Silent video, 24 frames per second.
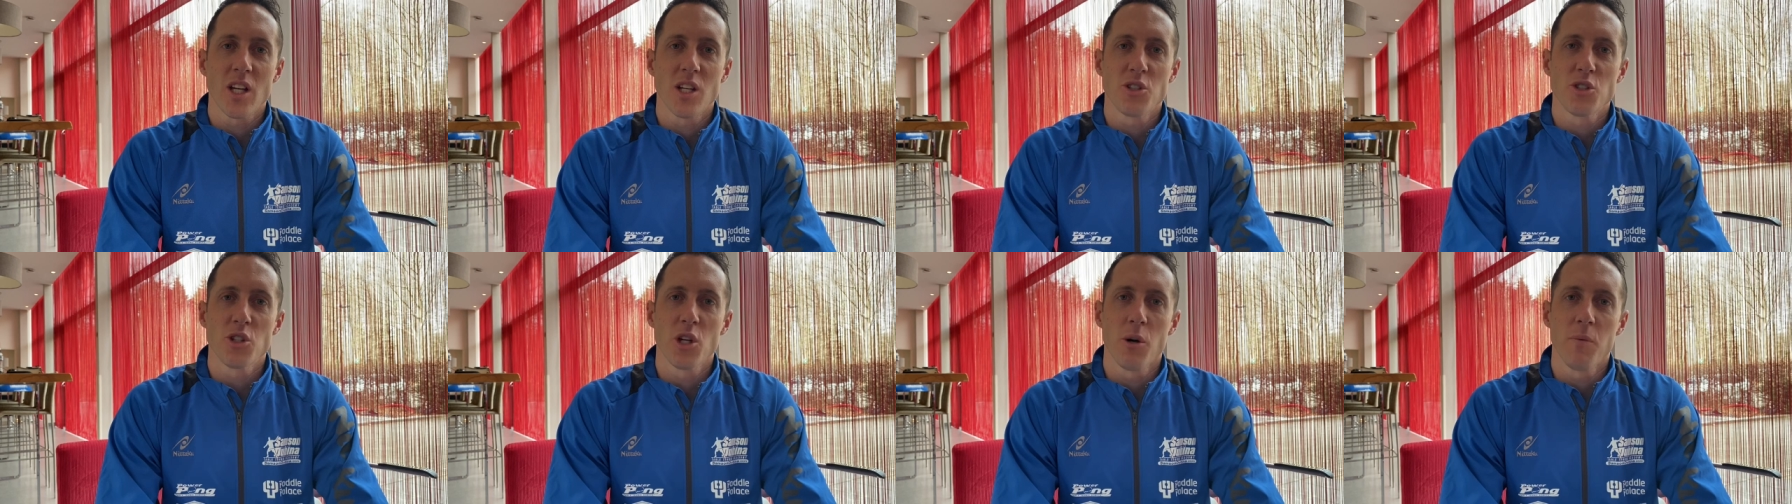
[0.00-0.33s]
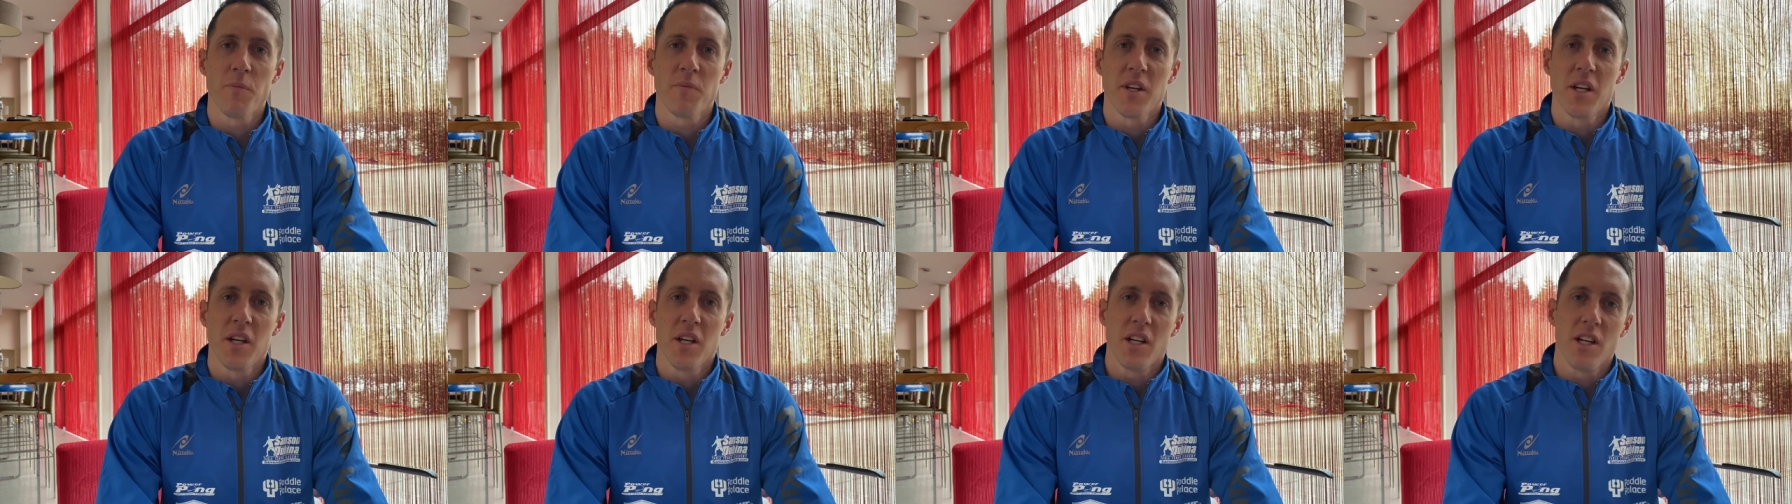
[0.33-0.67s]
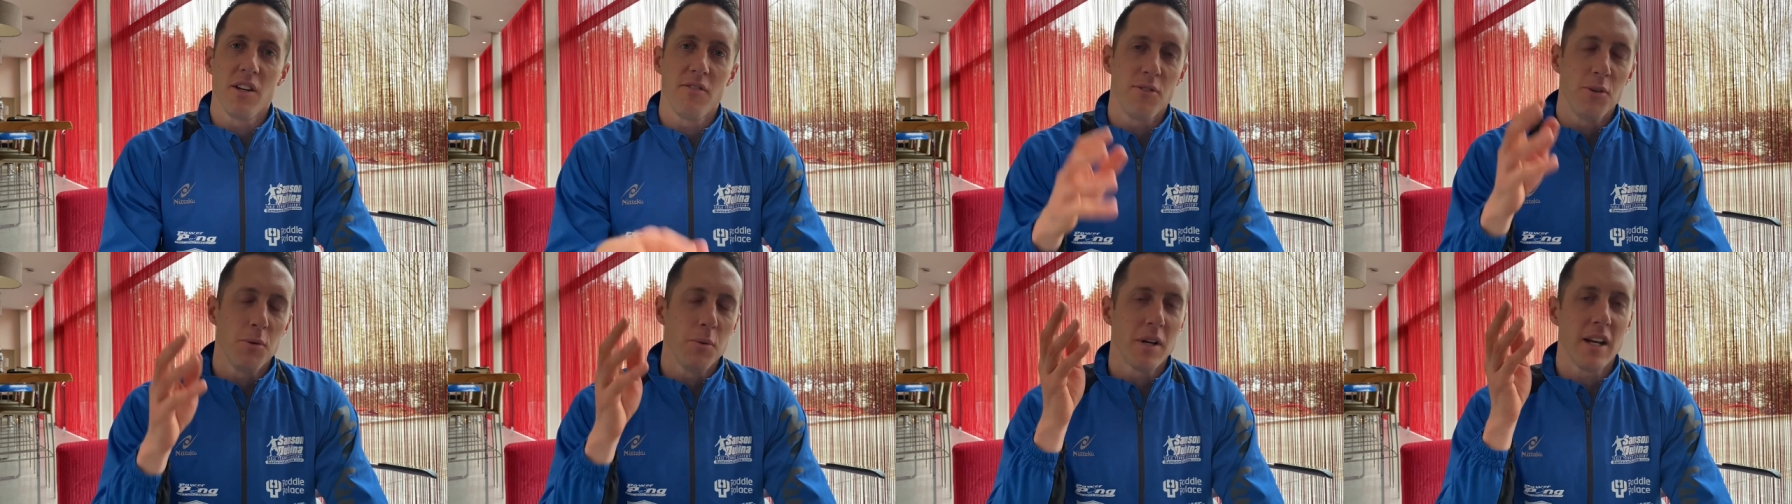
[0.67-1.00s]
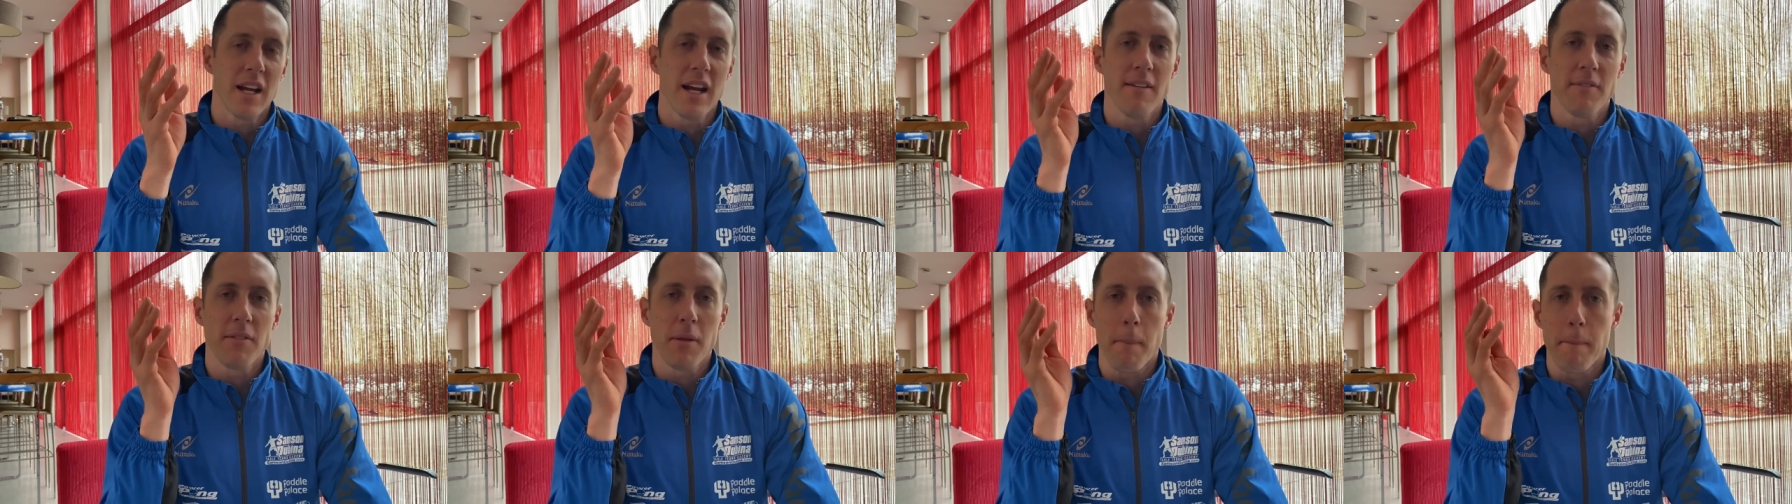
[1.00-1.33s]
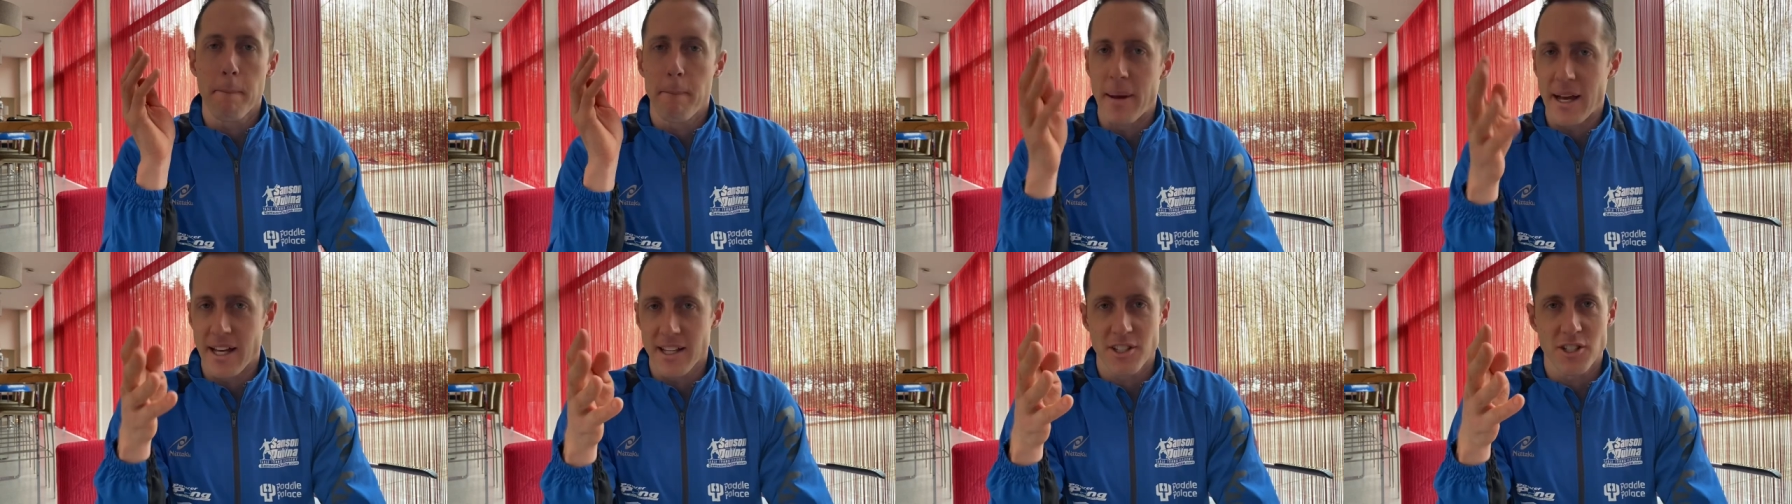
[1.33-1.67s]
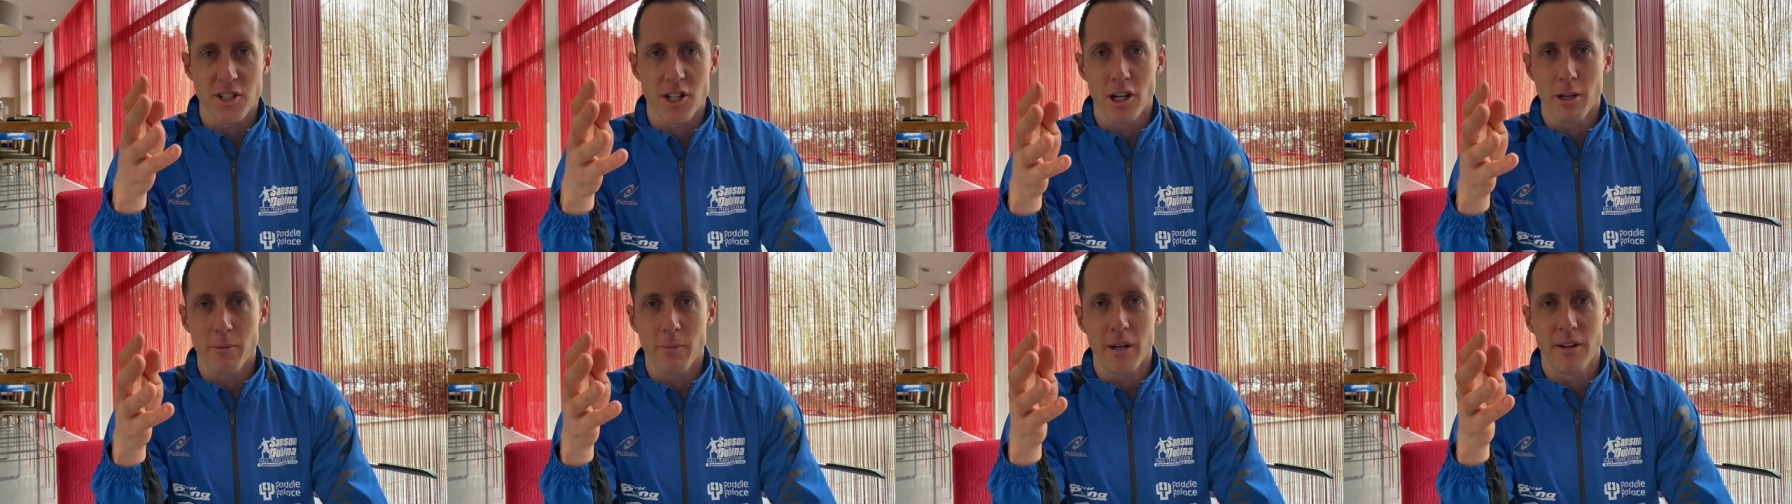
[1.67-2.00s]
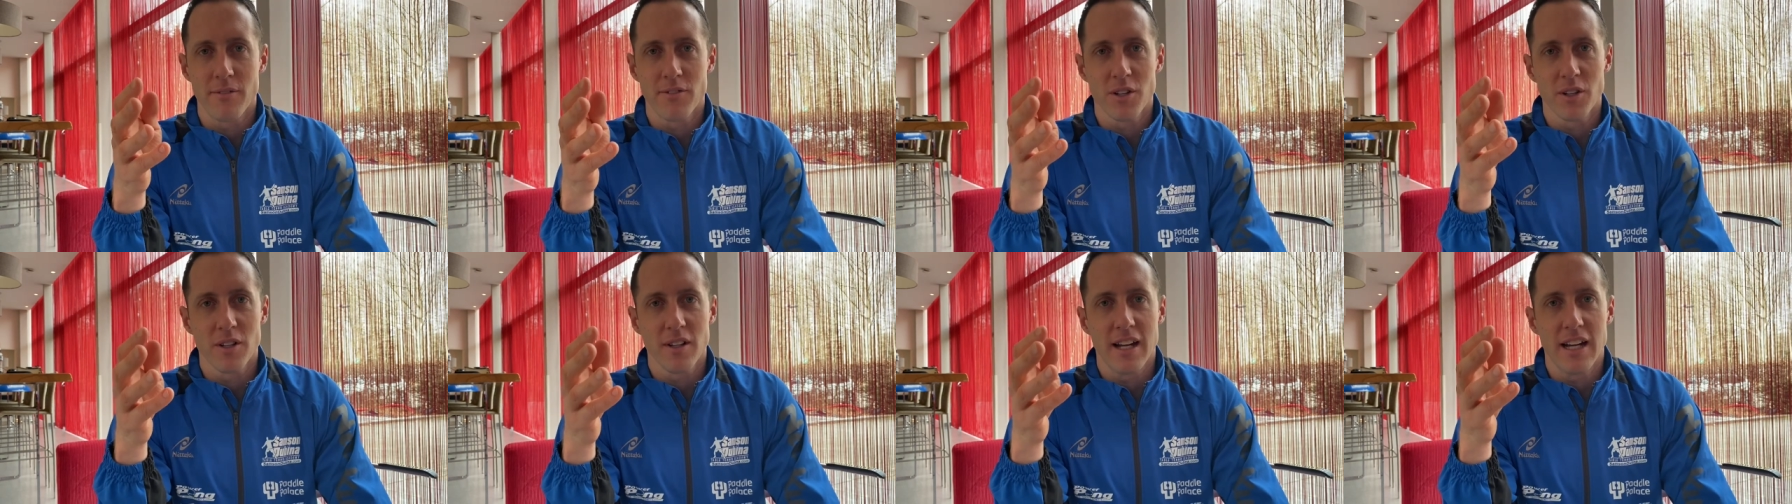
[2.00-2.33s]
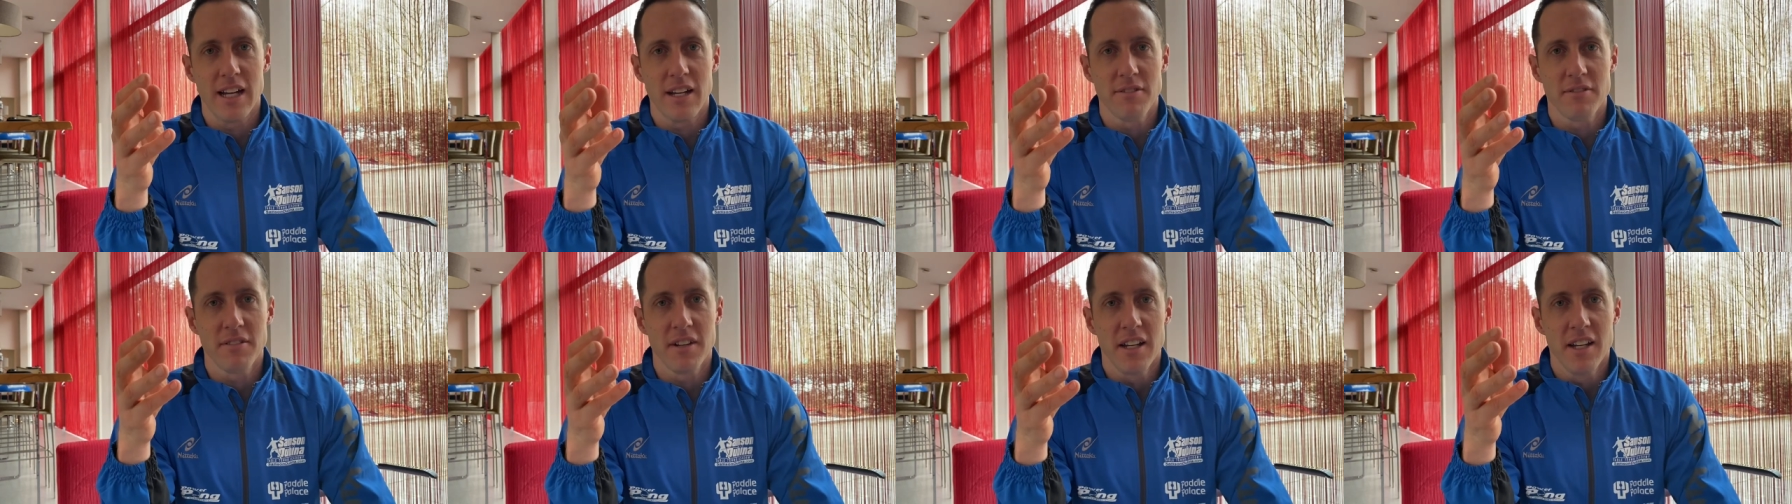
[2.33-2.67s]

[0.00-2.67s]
So if you wanna have the best tournament of your life,